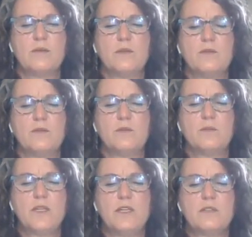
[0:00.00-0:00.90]
And for
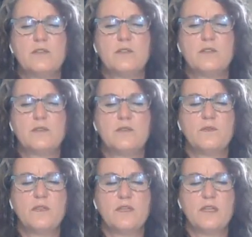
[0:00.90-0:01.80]
me, it starts to
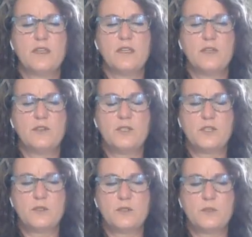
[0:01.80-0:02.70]
feel like the energy
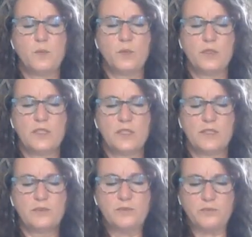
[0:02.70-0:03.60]
is swirling.